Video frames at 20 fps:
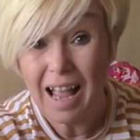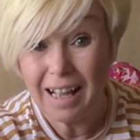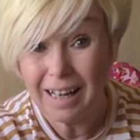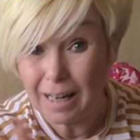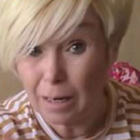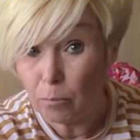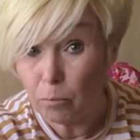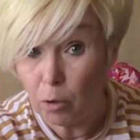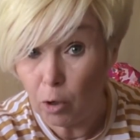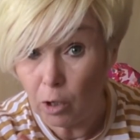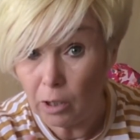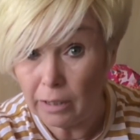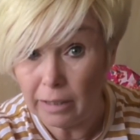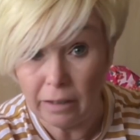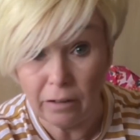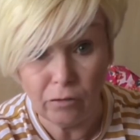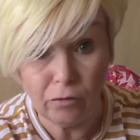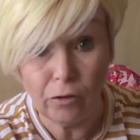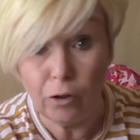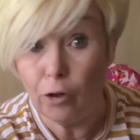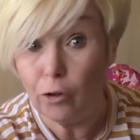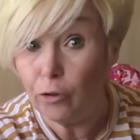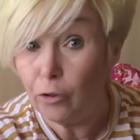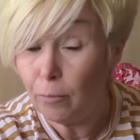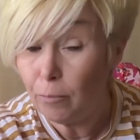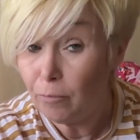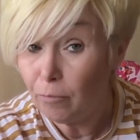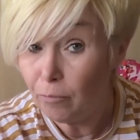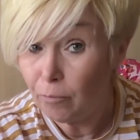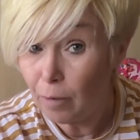and I'll put a link for
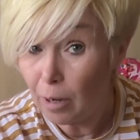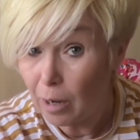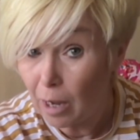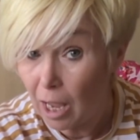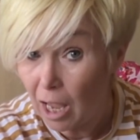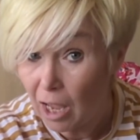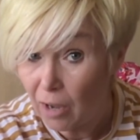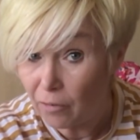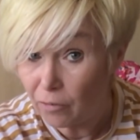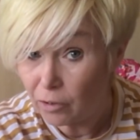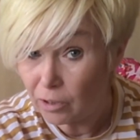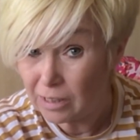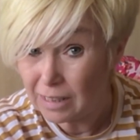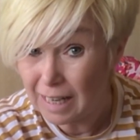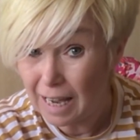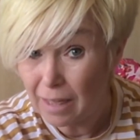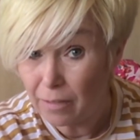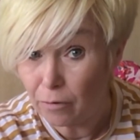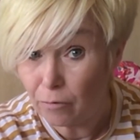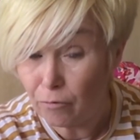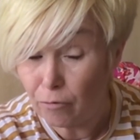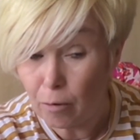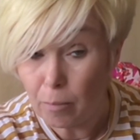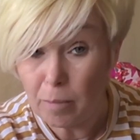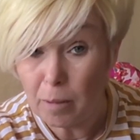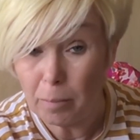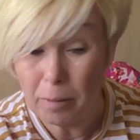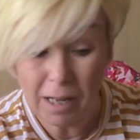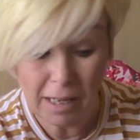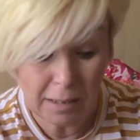them to get them
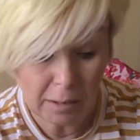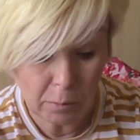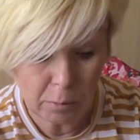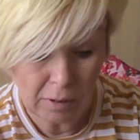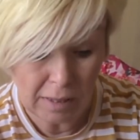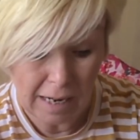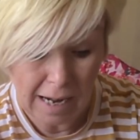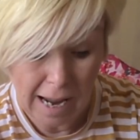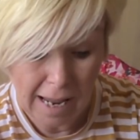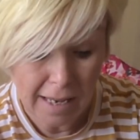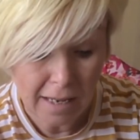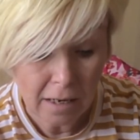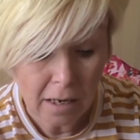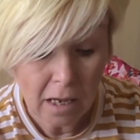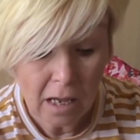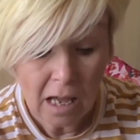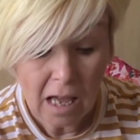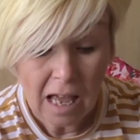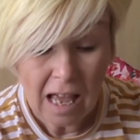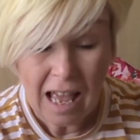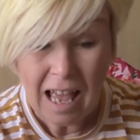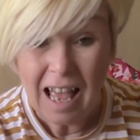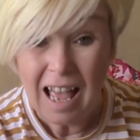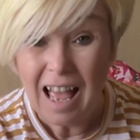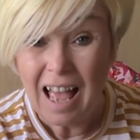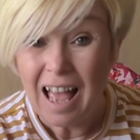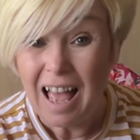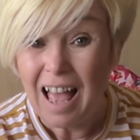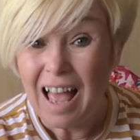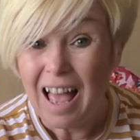from the place with an A.
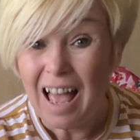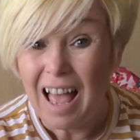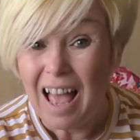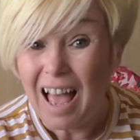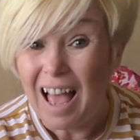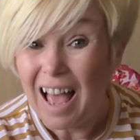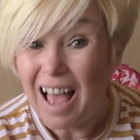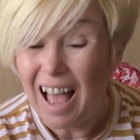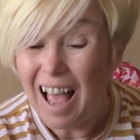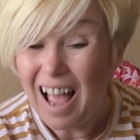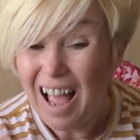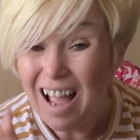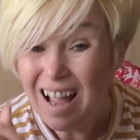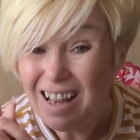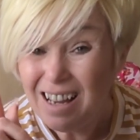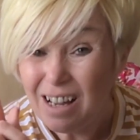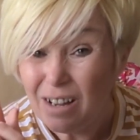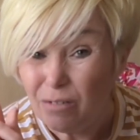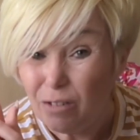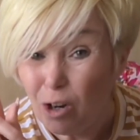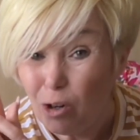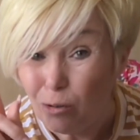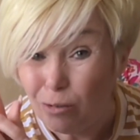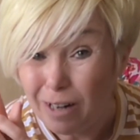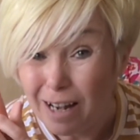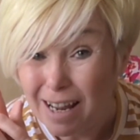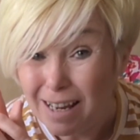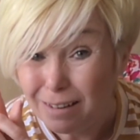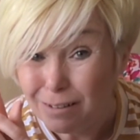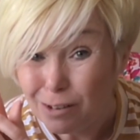I have
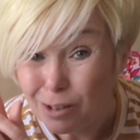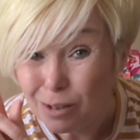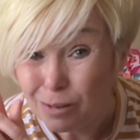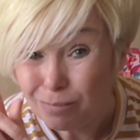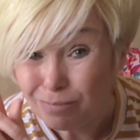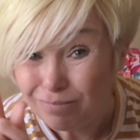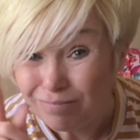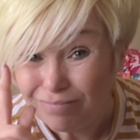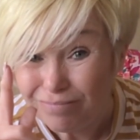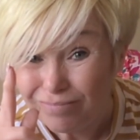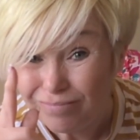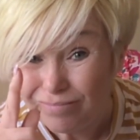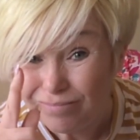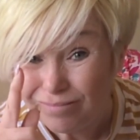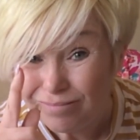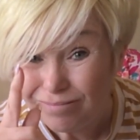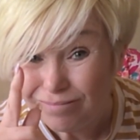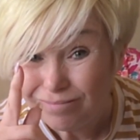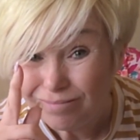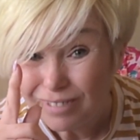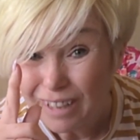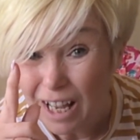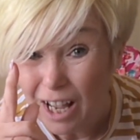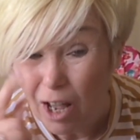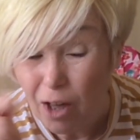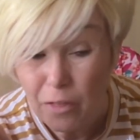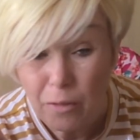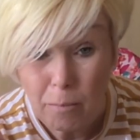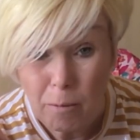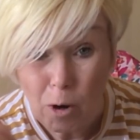long nails
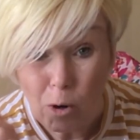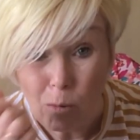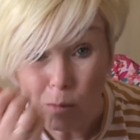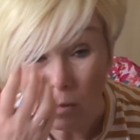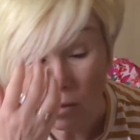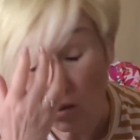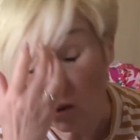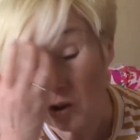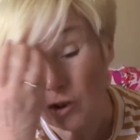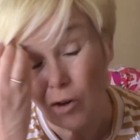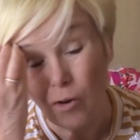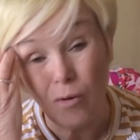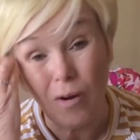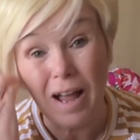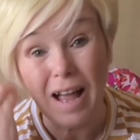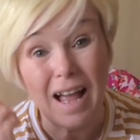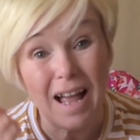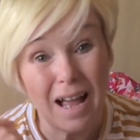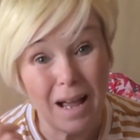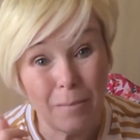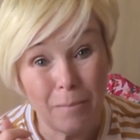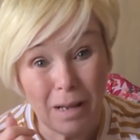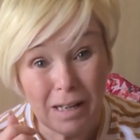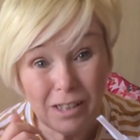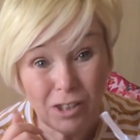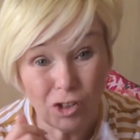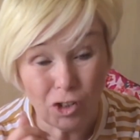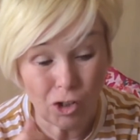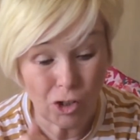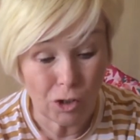at the moment, so I
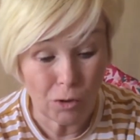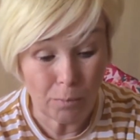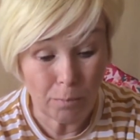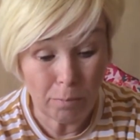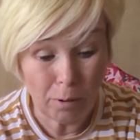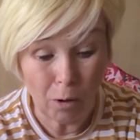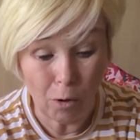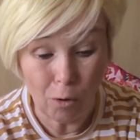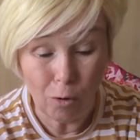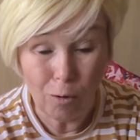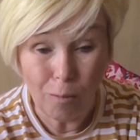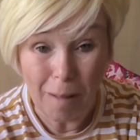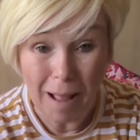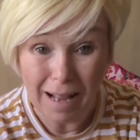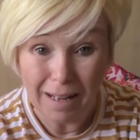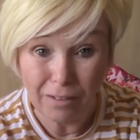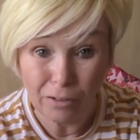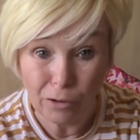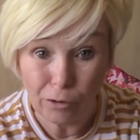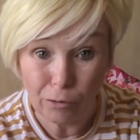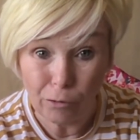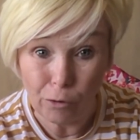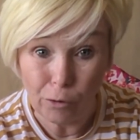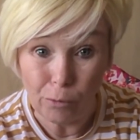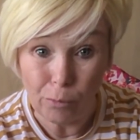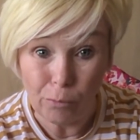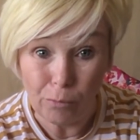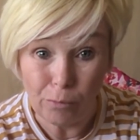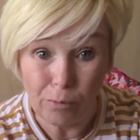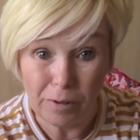managed to pull mine
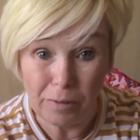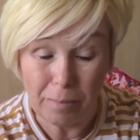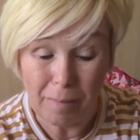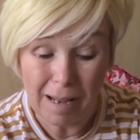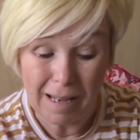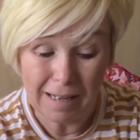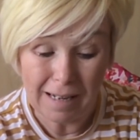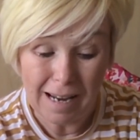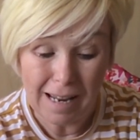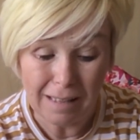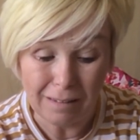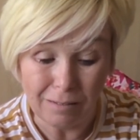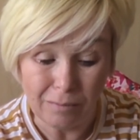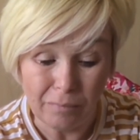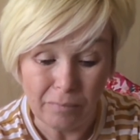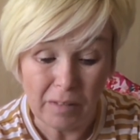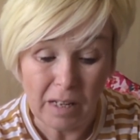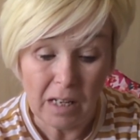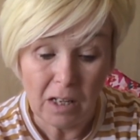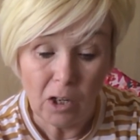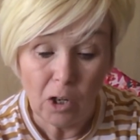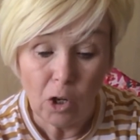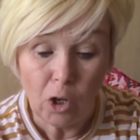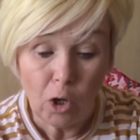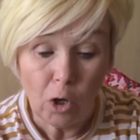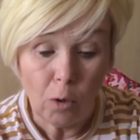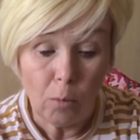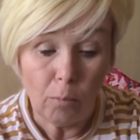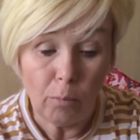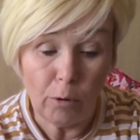through with my nail.
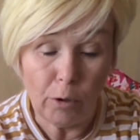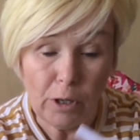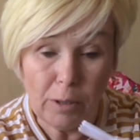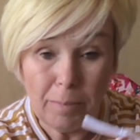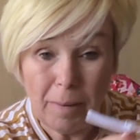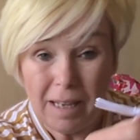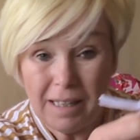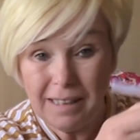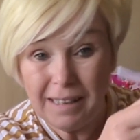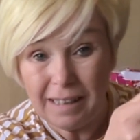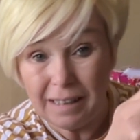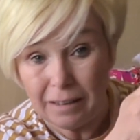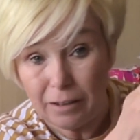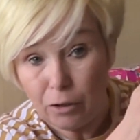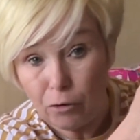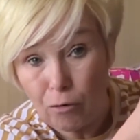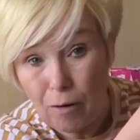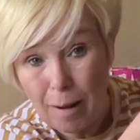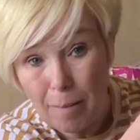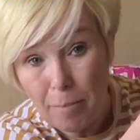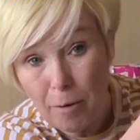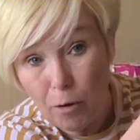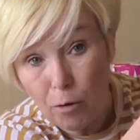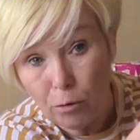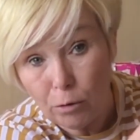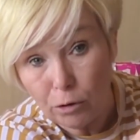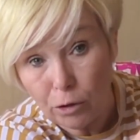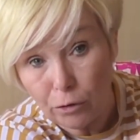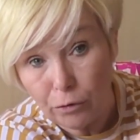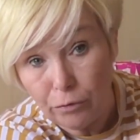But you basically grab
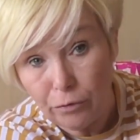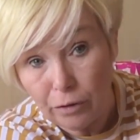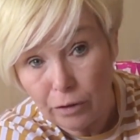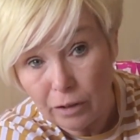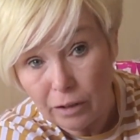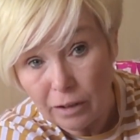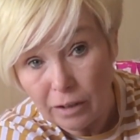hold of